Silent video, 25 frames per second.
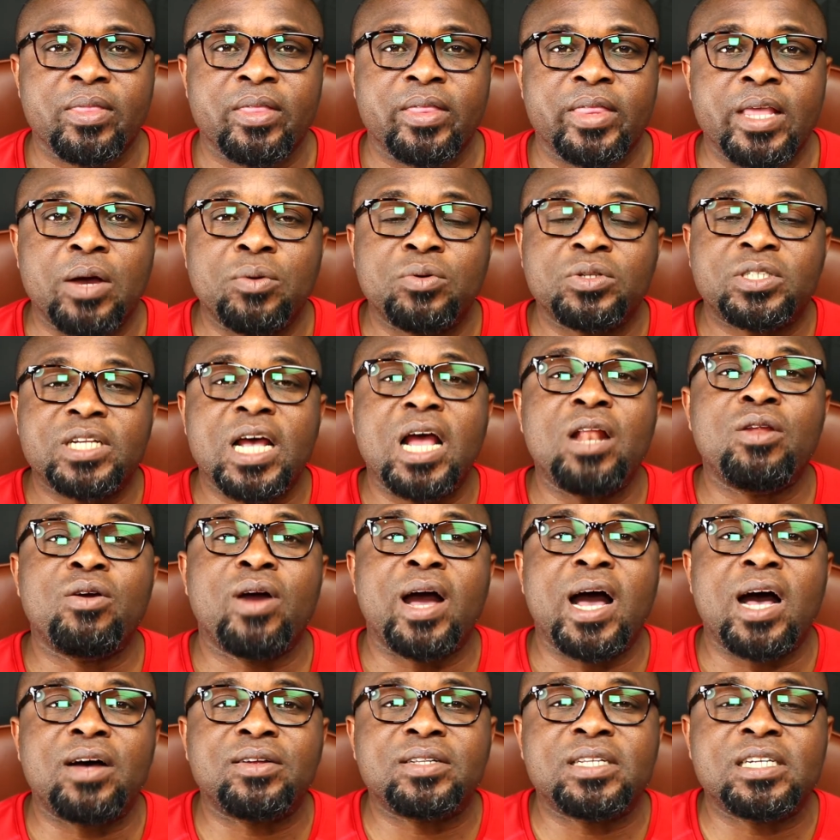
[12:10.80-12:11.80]
They will tell you
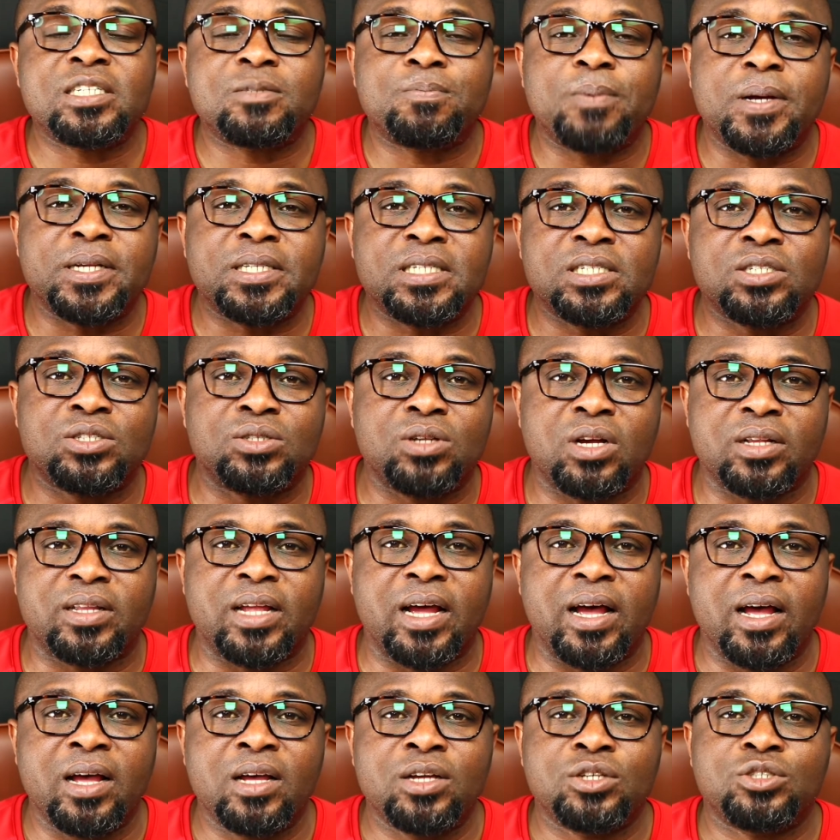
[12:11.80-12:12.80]
how this person's
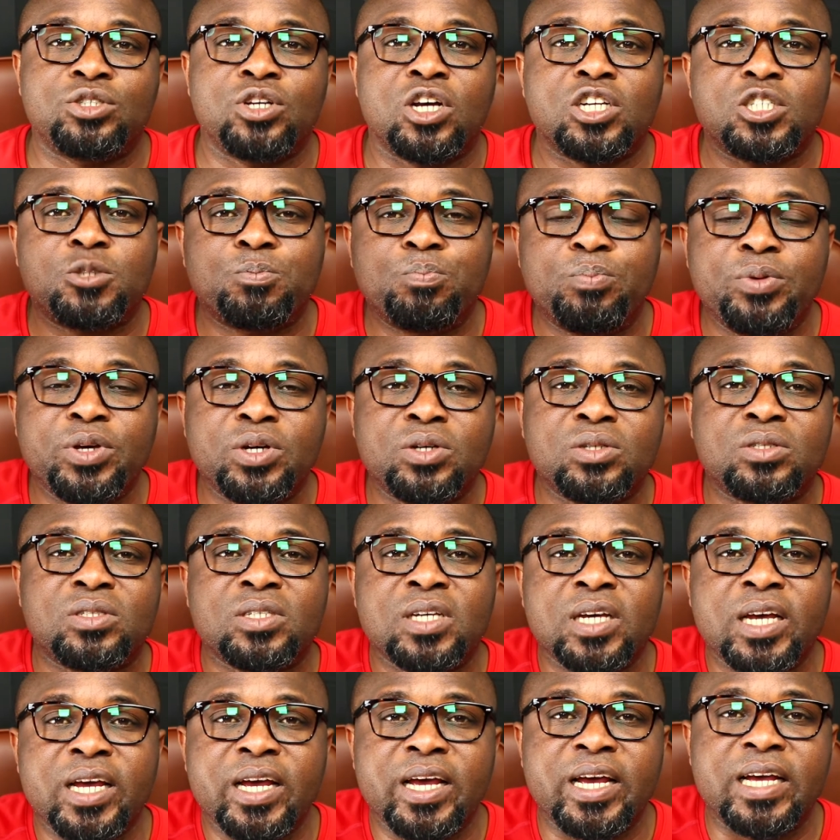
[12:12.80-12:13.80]
daughter just
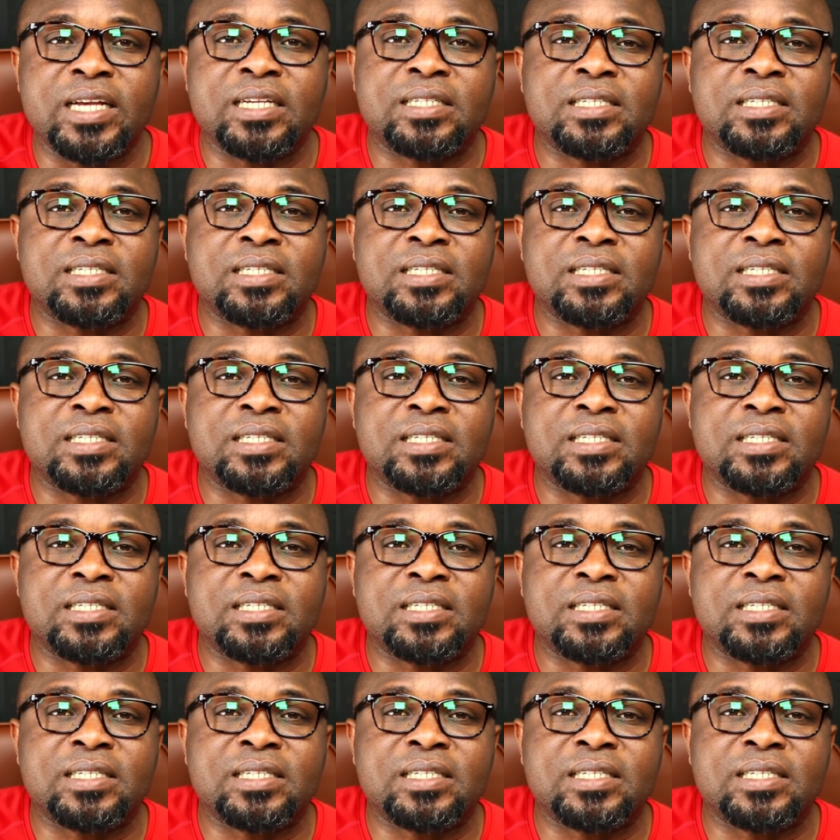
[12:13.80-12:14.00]
built a